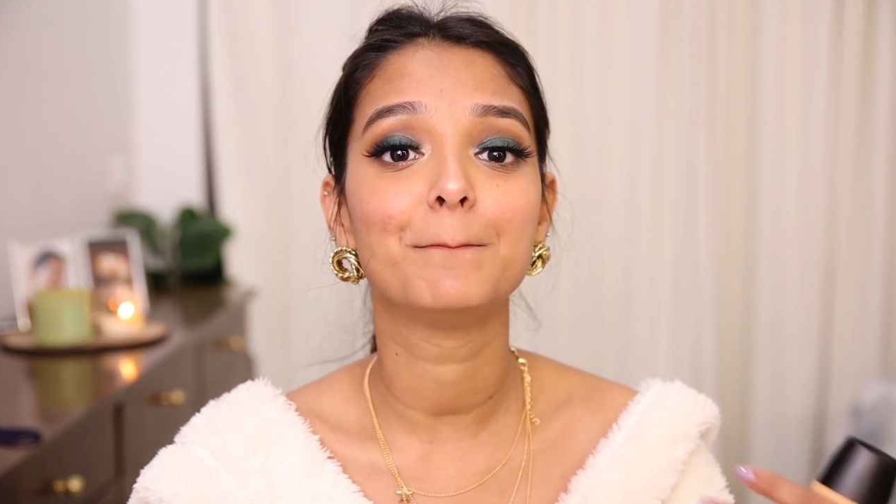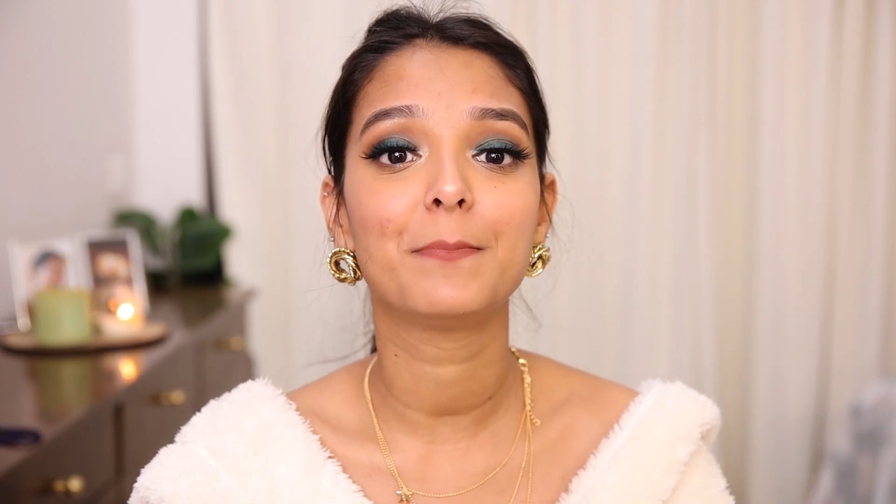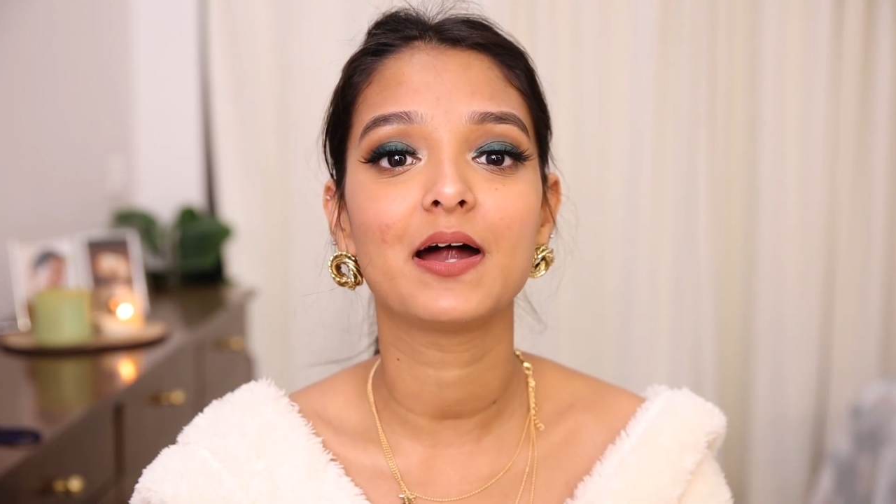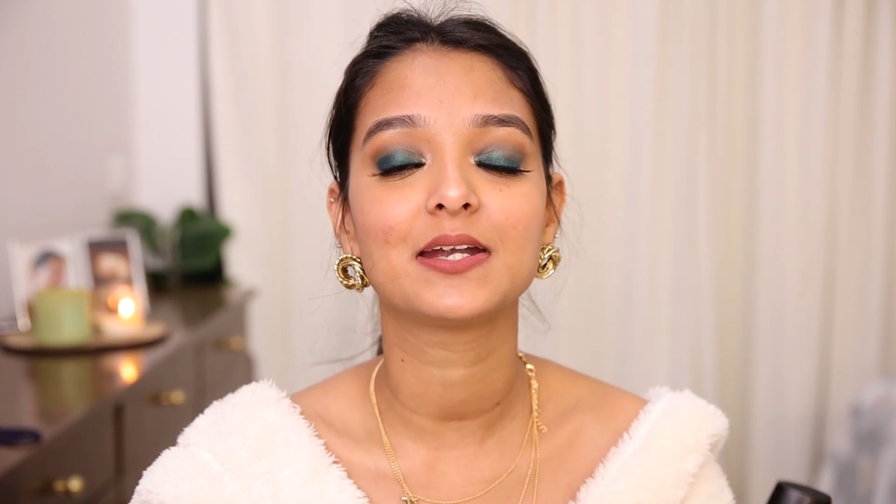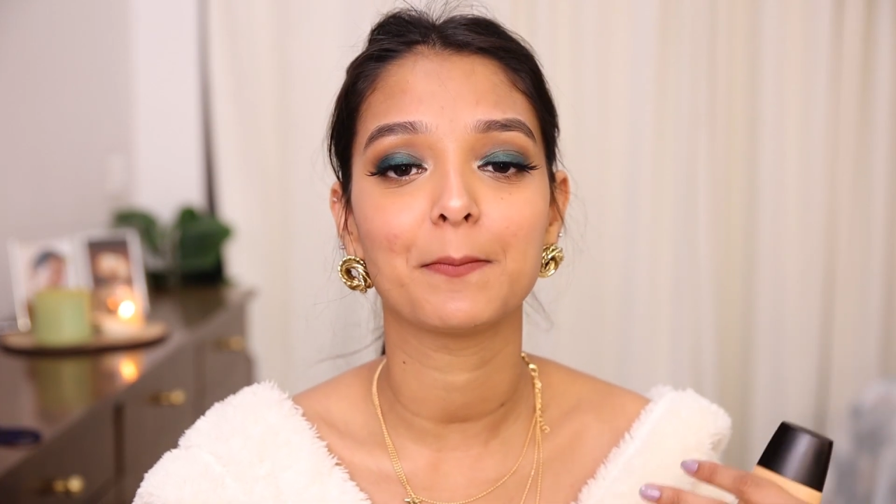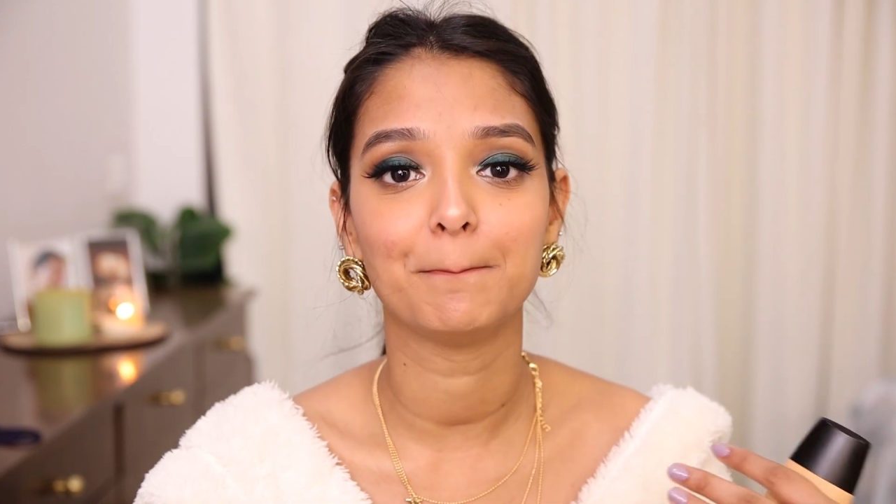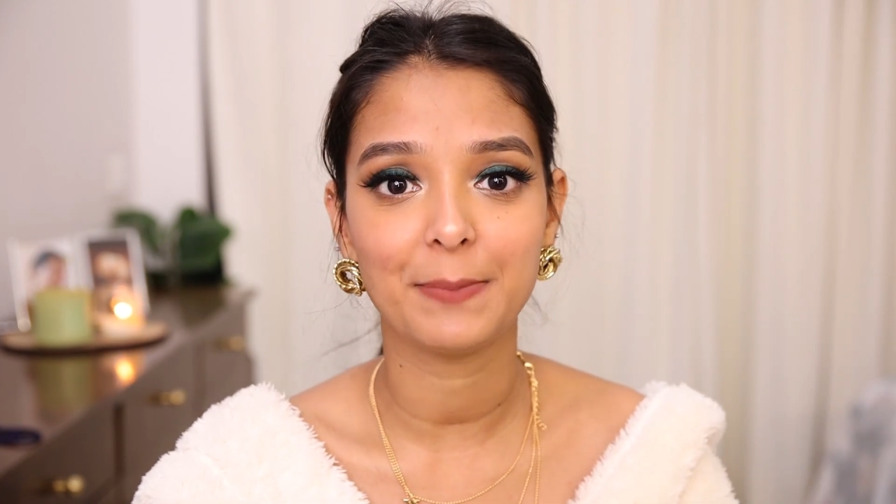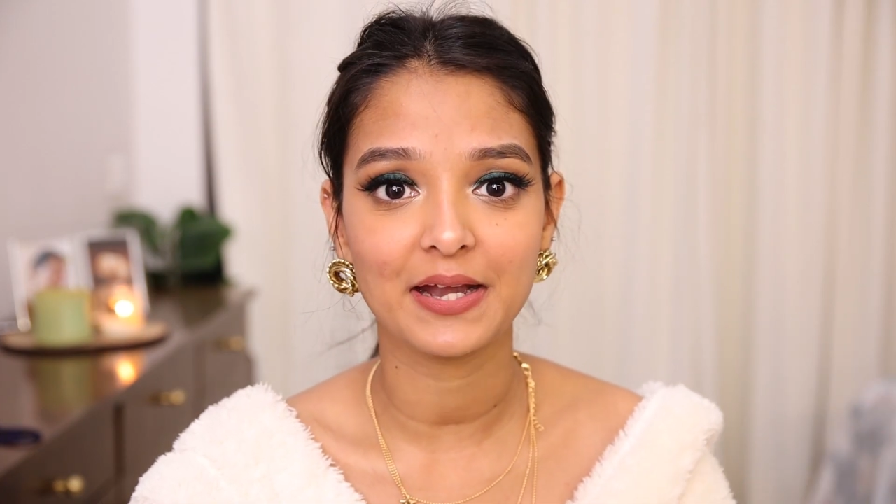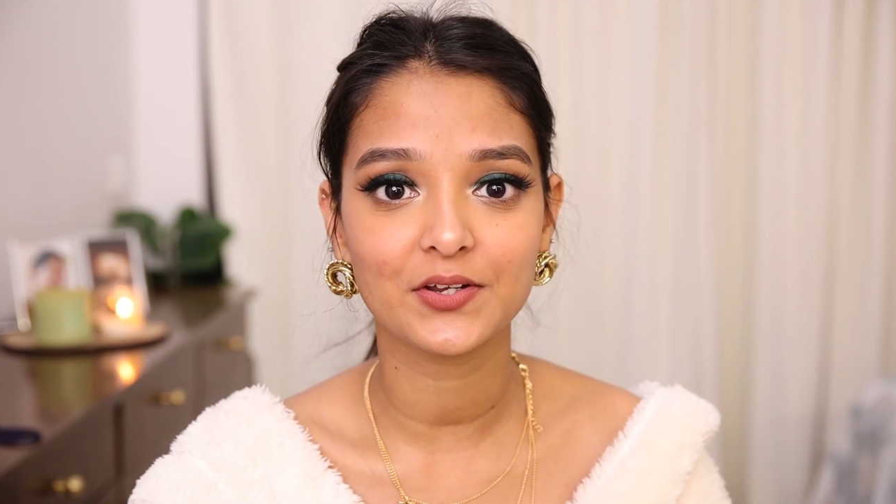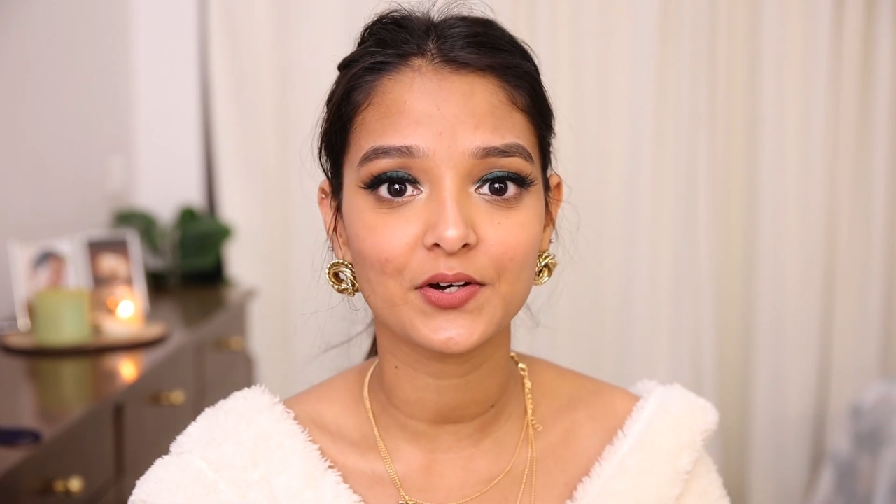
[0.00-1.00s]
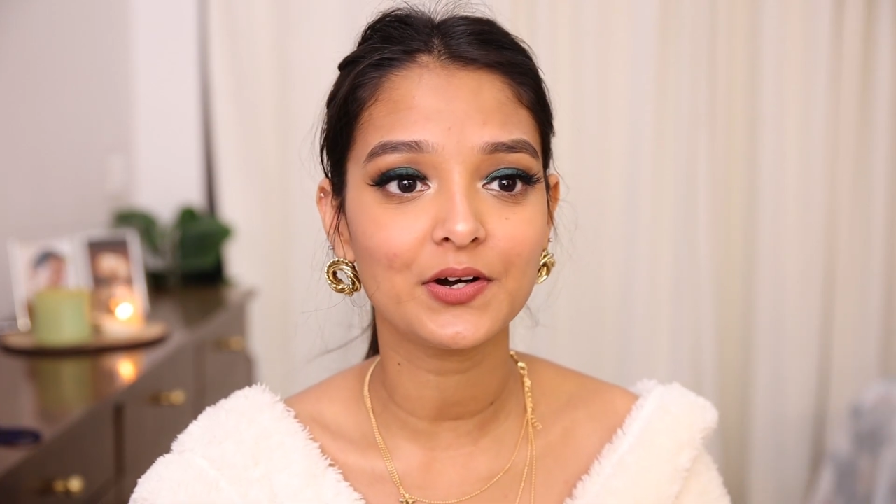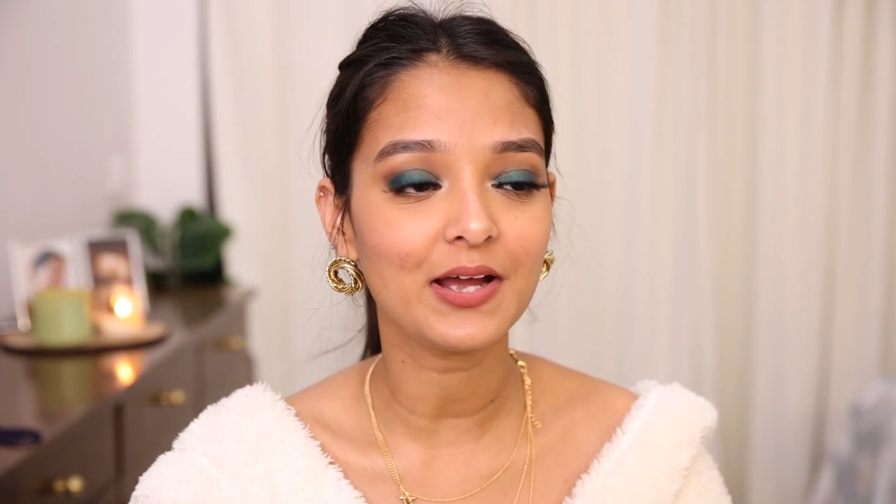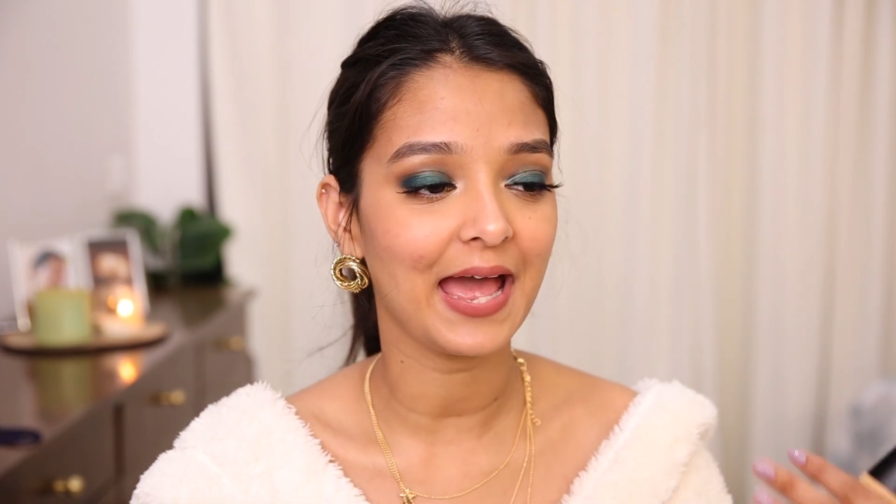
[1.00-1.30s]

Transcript: but better,